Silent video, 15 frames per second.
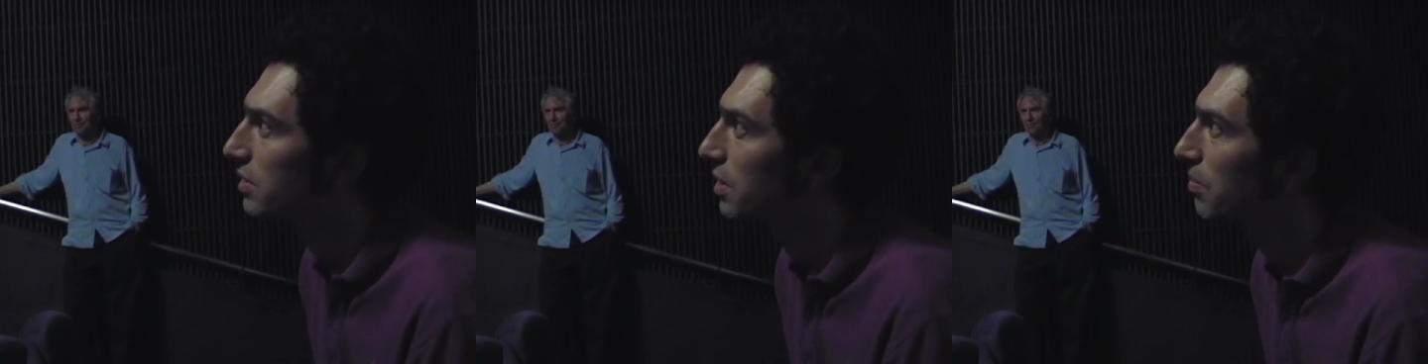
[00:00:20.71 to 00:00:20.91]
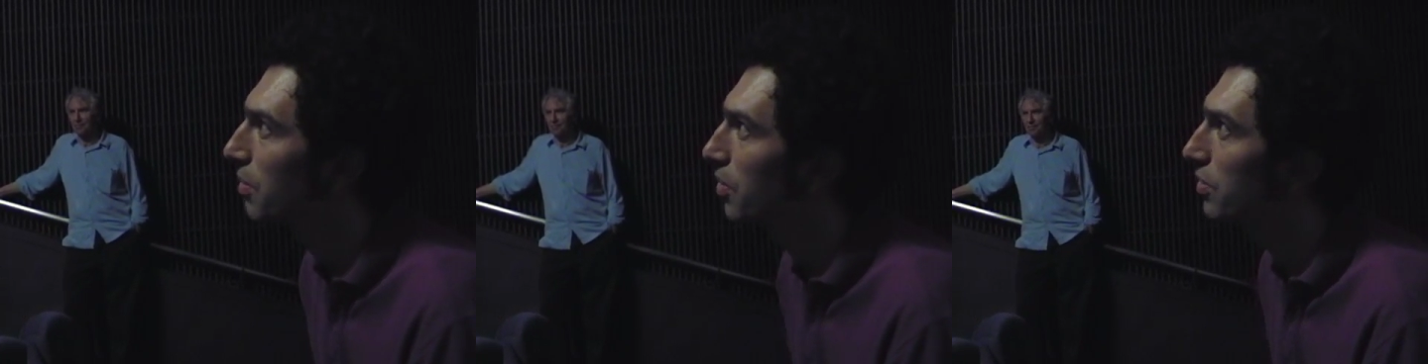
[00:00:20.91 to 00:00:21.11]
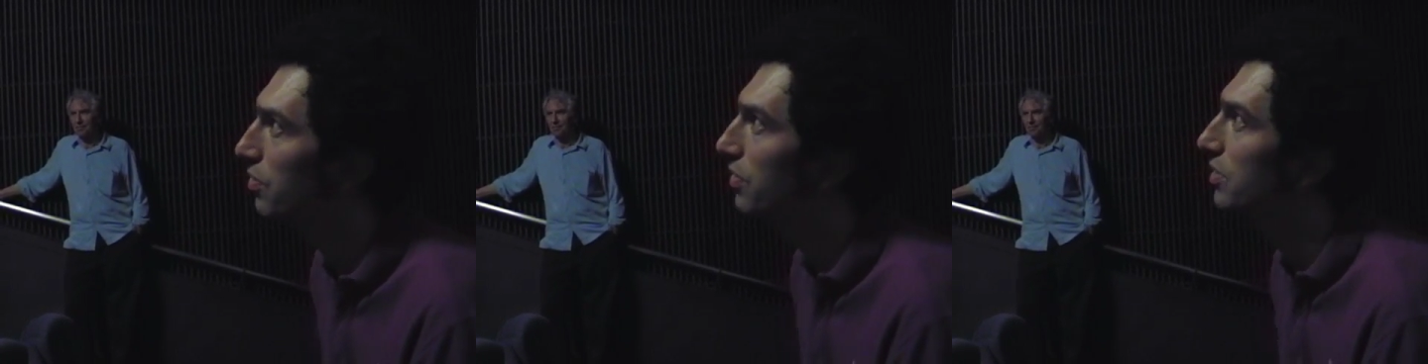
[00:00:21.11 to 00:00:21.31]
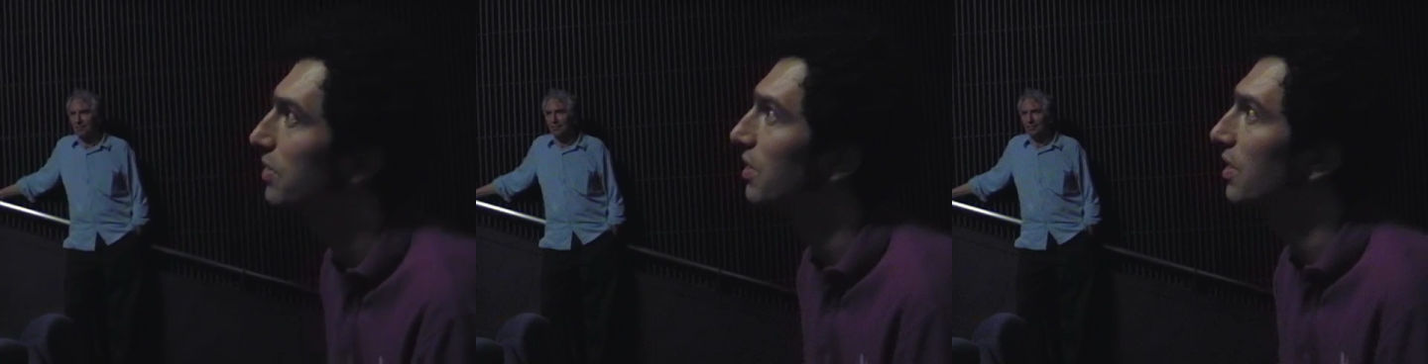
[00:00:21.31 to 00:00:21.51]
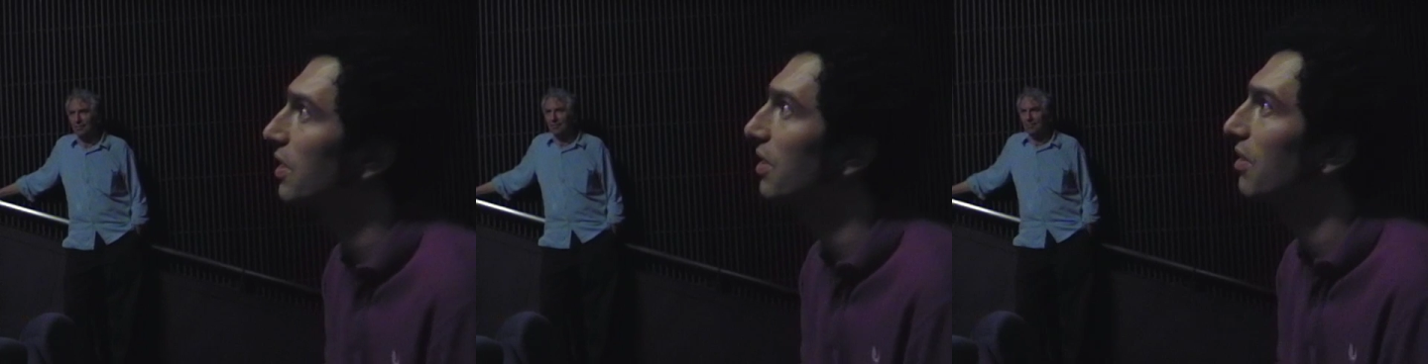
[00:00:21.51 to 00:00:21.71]
and most
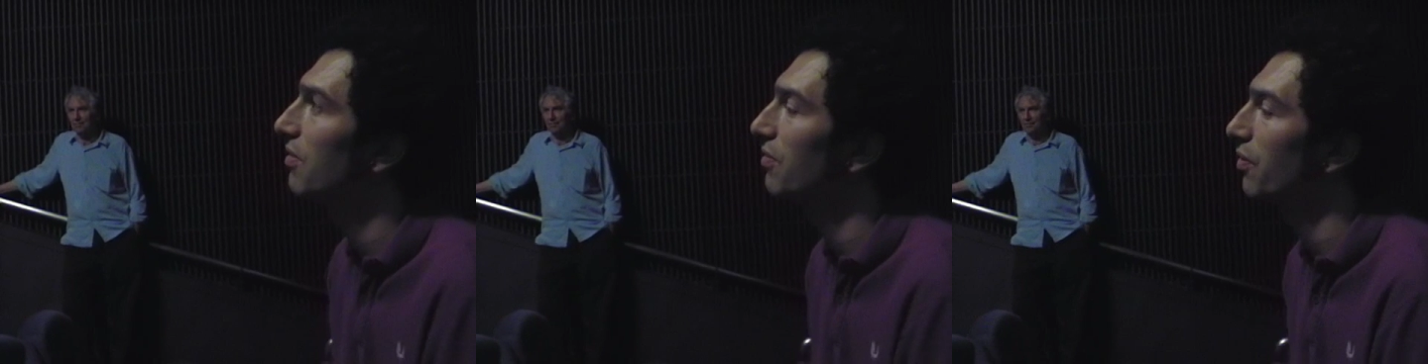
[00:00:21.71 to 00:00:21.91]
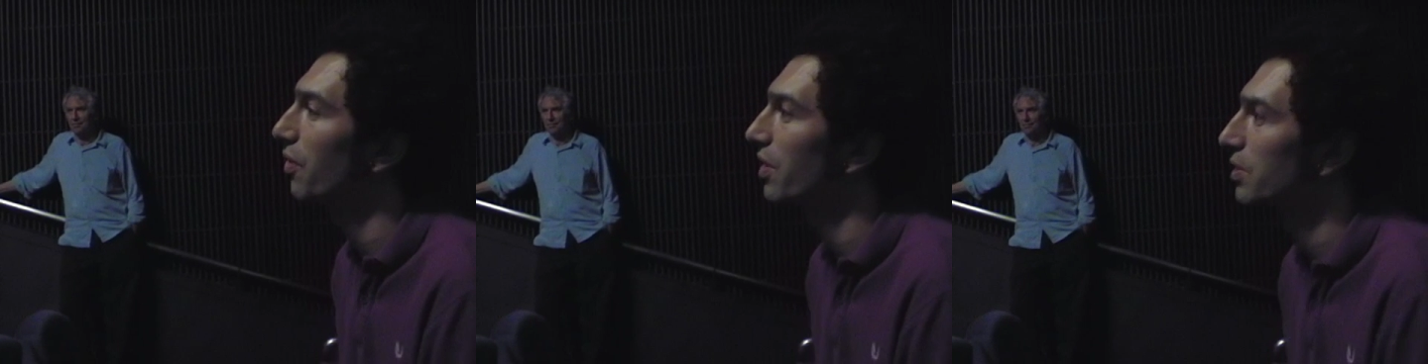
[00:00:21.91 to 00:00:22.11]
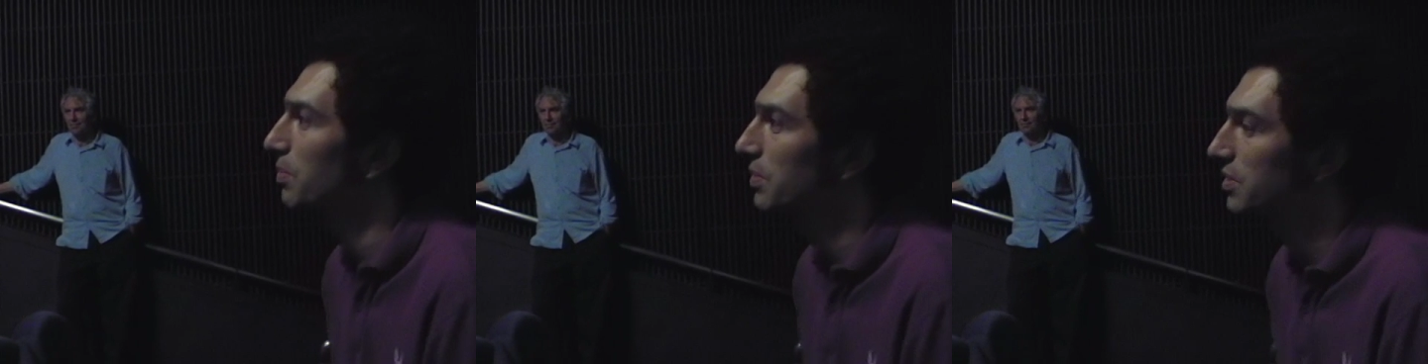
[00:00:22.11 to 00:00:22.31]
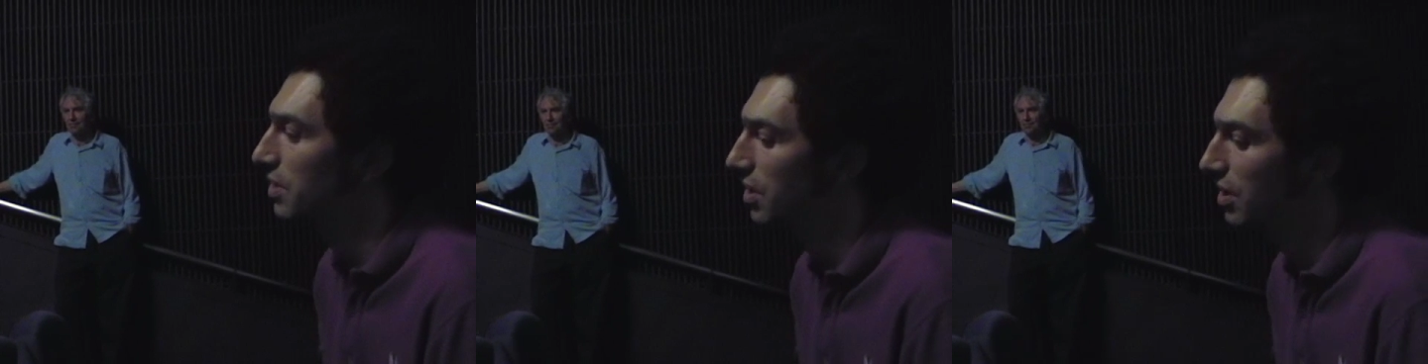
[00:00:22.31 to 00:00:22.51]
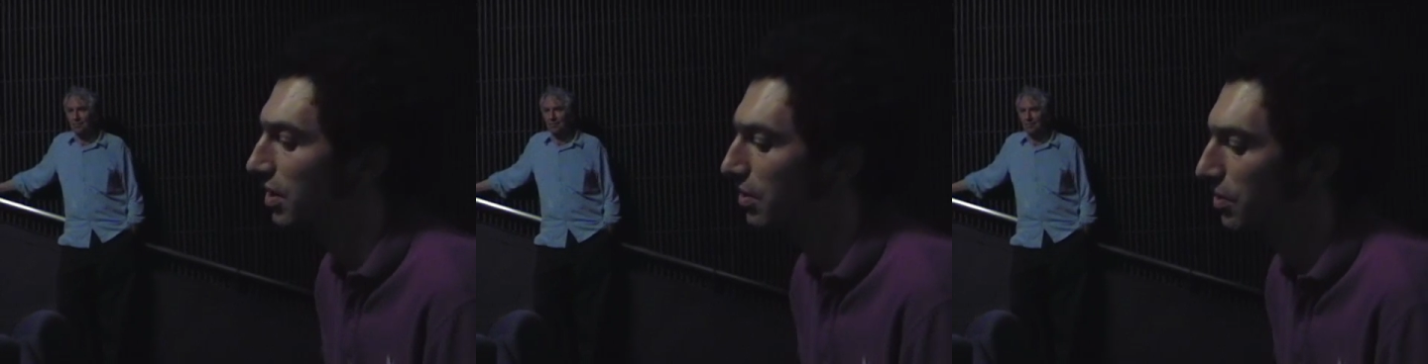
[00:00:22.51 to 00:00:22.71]
recently Voix
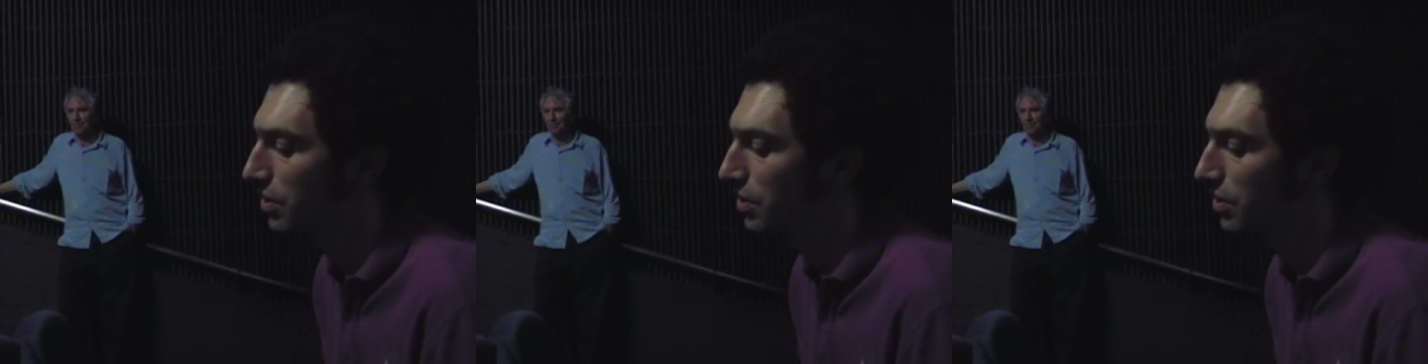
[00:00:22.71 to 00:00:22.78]
Latar,